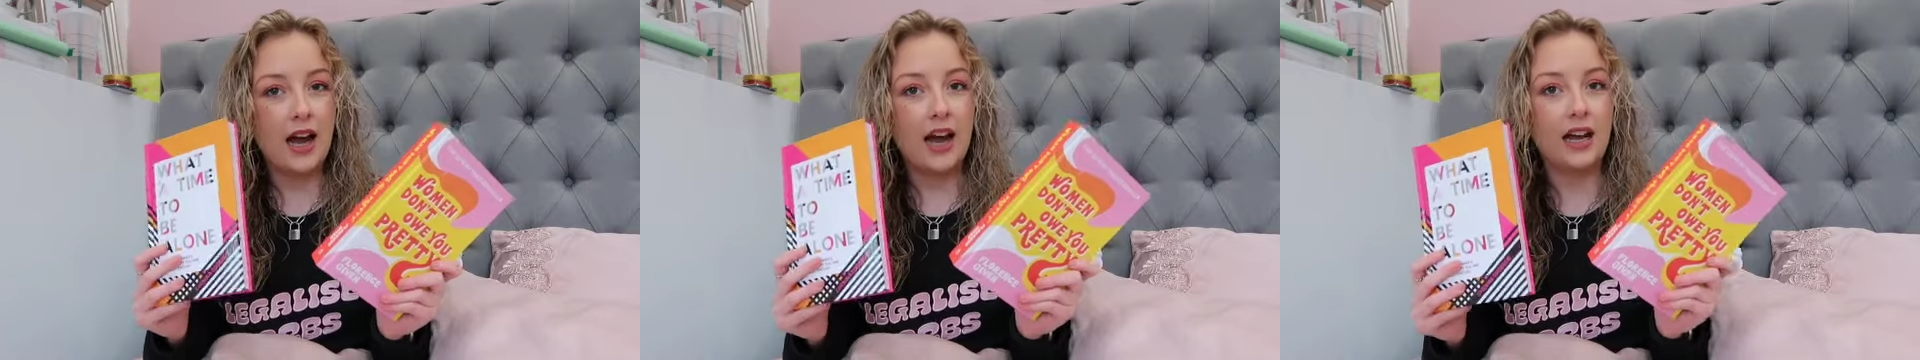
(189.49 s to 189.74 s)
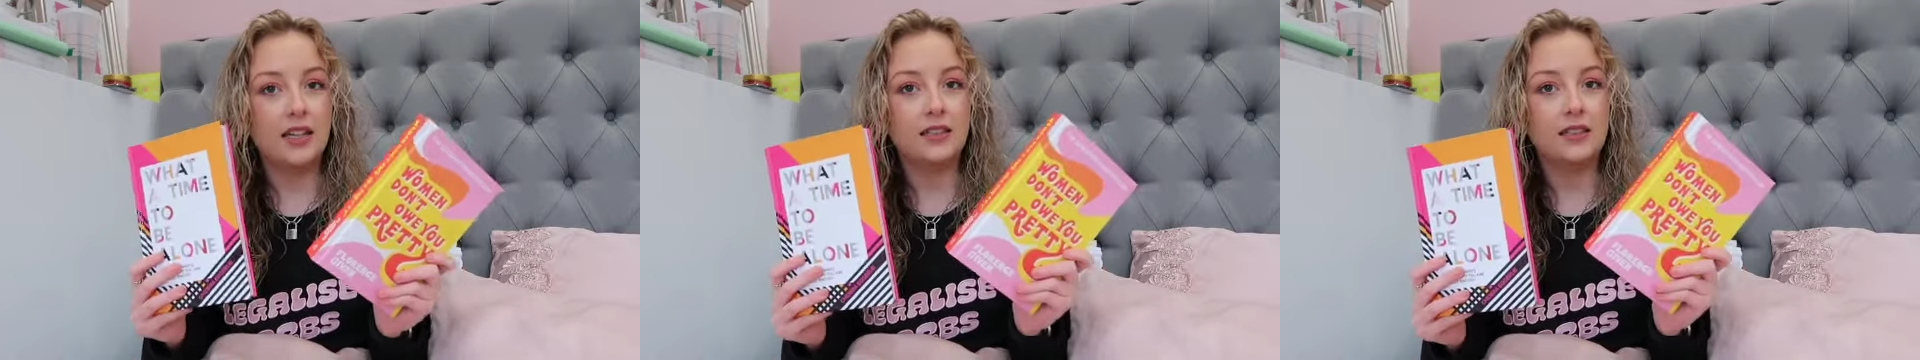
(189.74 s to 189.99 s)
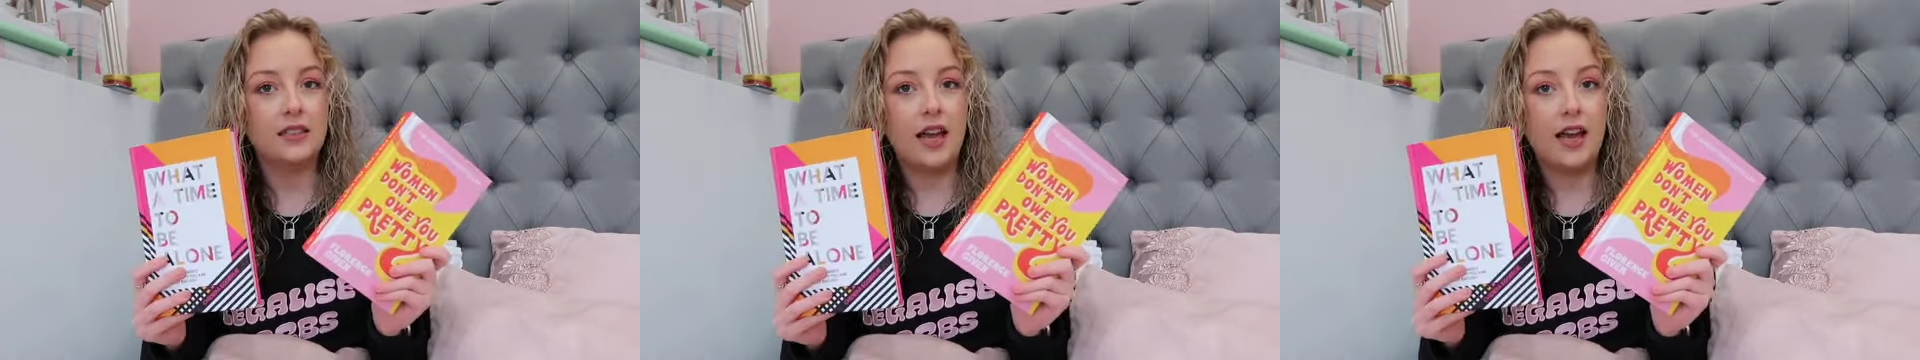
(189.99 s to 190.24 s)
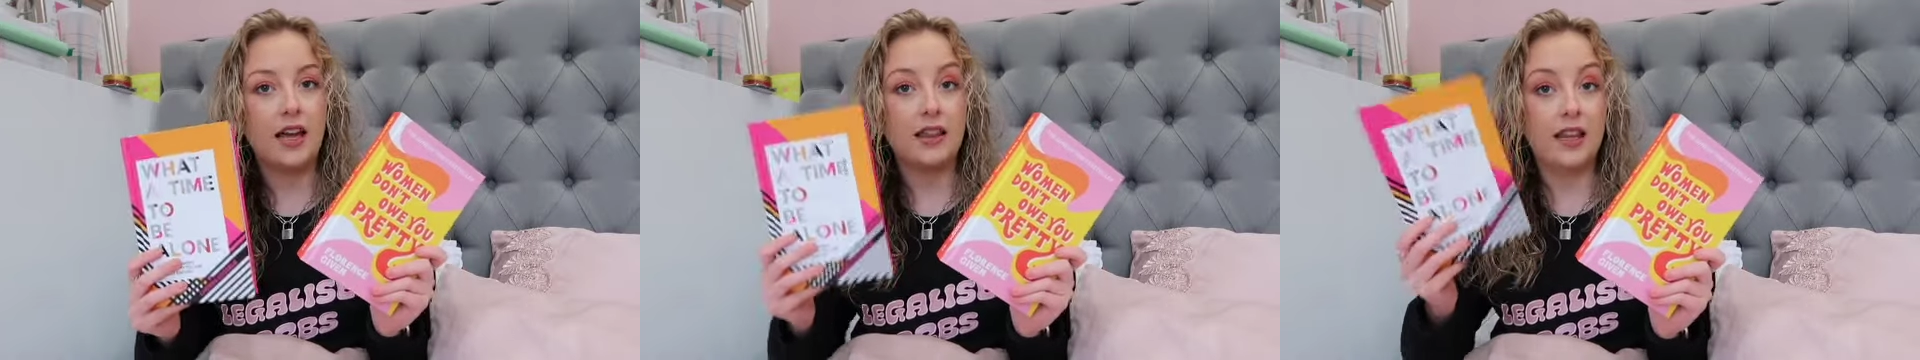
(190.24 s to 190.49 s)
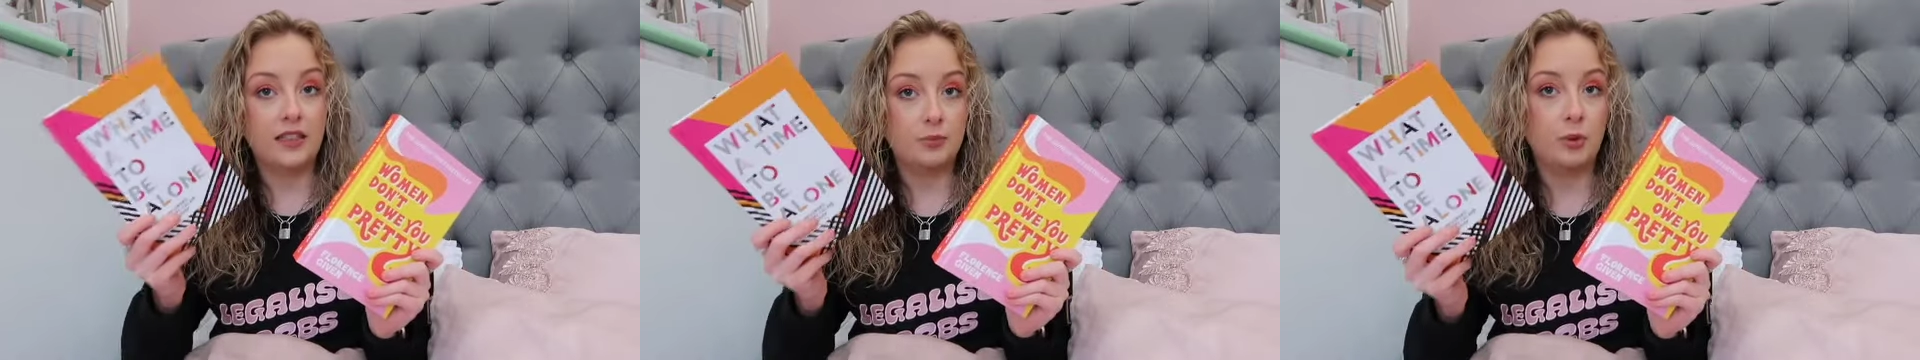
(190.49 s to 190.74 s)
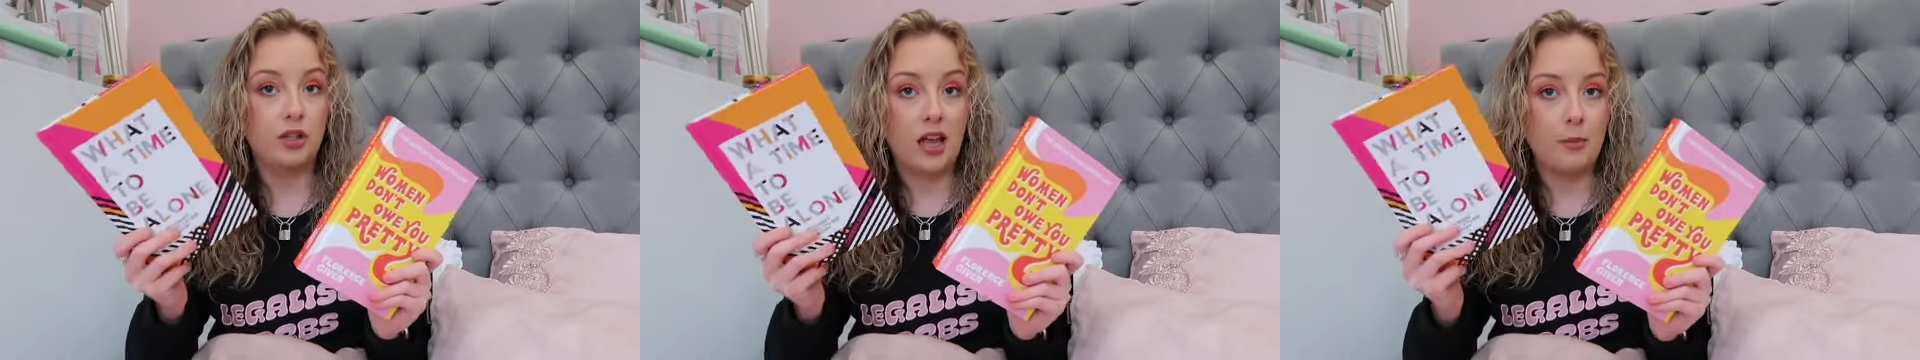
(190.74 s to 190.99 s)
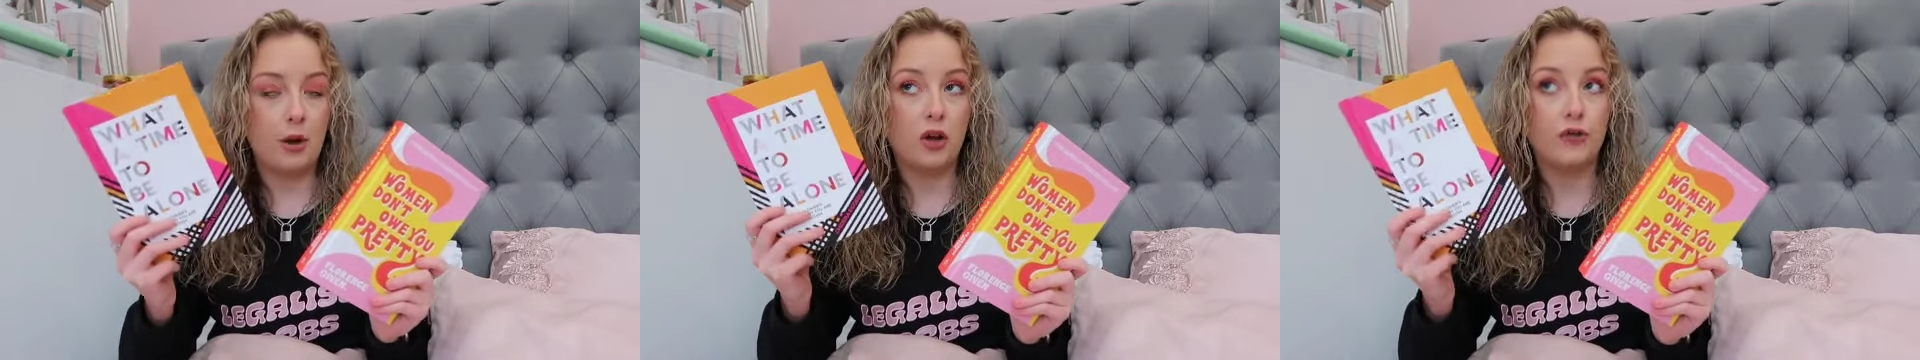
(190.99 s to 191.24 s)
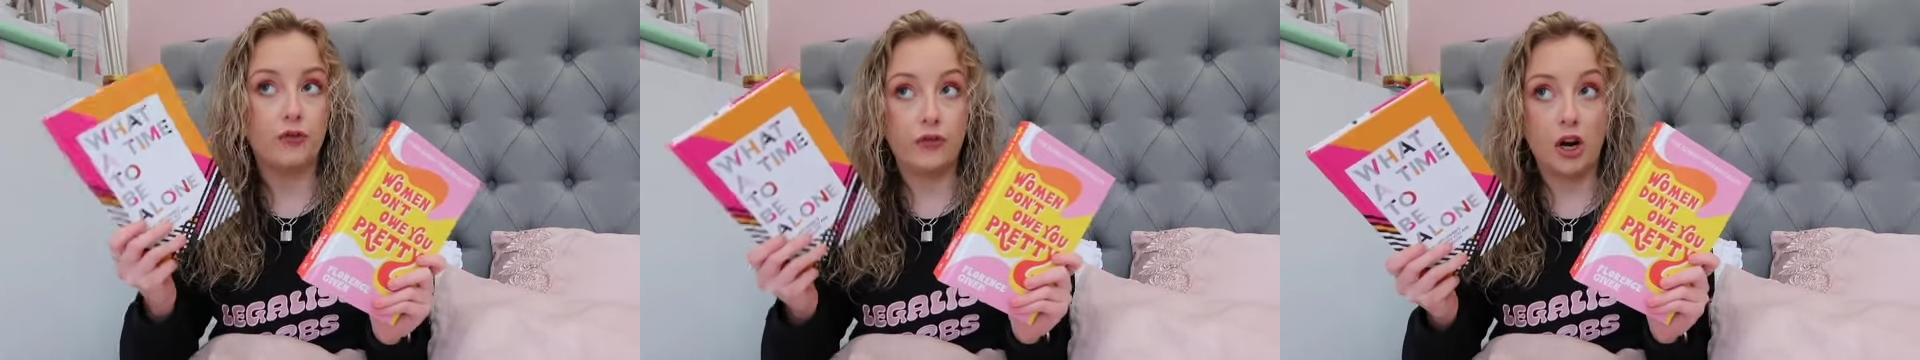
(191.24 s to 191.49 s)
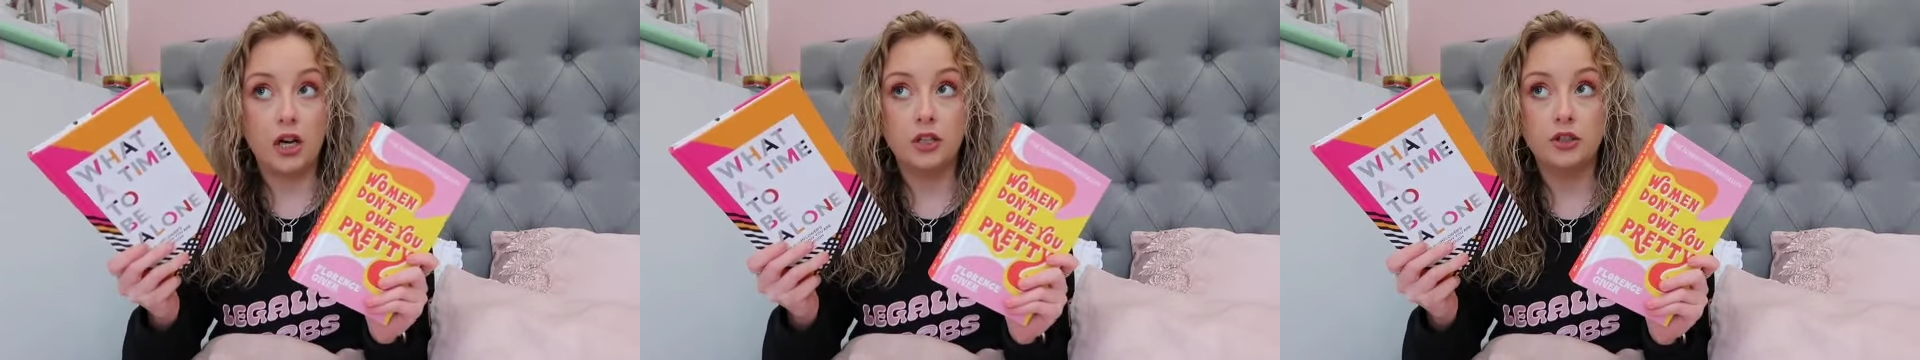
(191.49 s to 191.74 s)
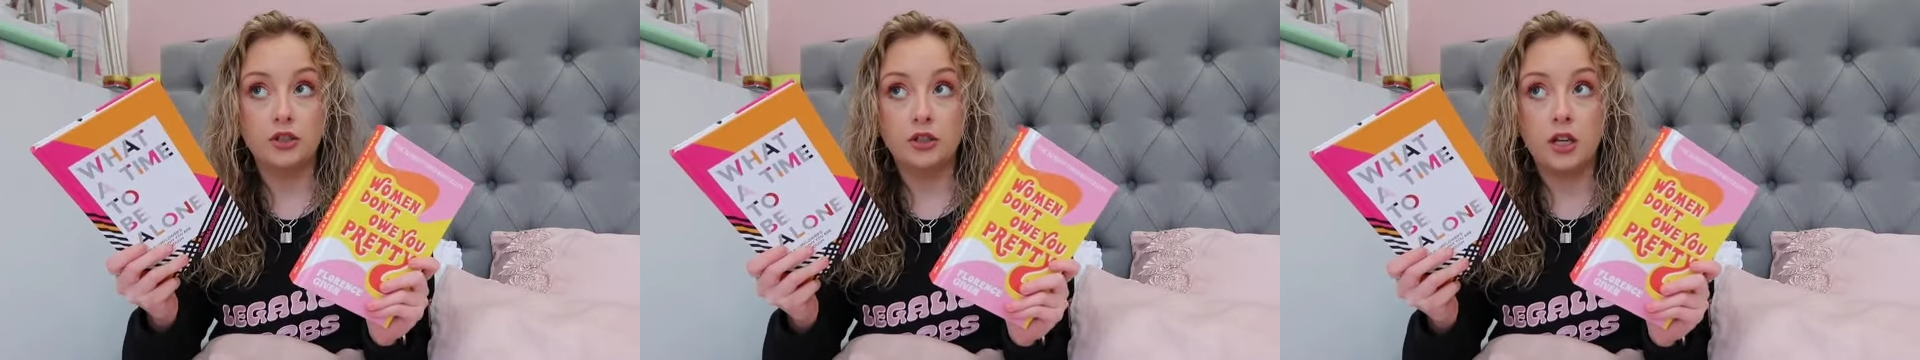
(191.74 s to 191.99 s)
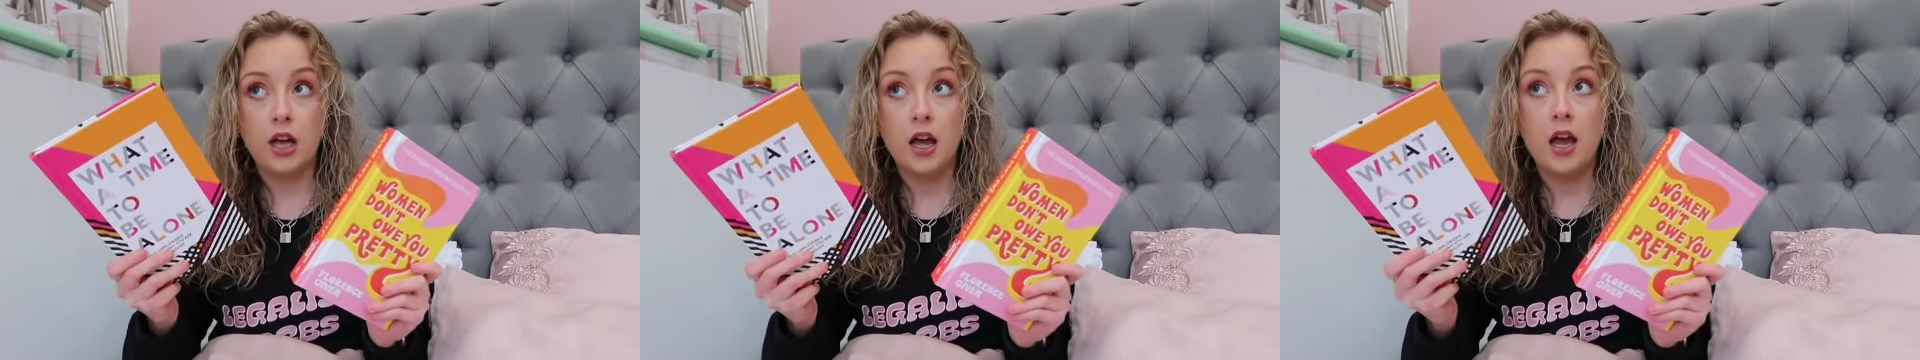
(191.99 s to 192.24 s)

and this book came out first,